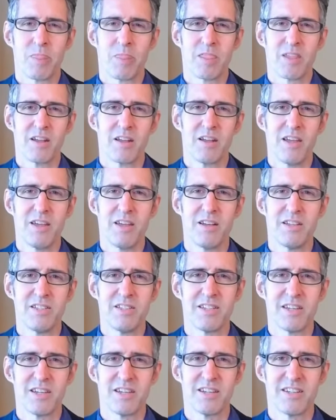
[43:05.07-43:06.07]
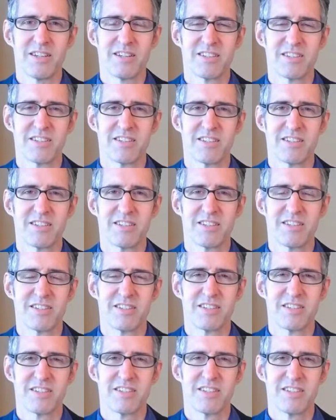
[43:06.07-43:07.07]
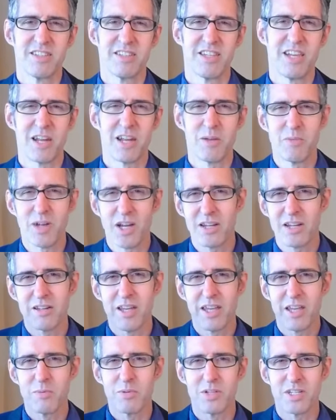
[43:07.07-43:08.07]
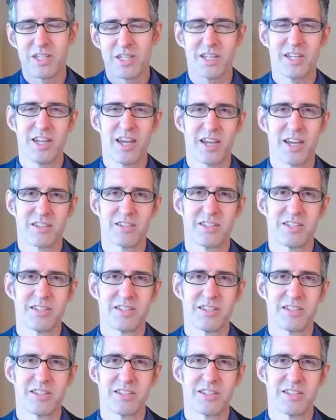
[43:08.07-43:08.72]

And uh, yet I'm not able to connect.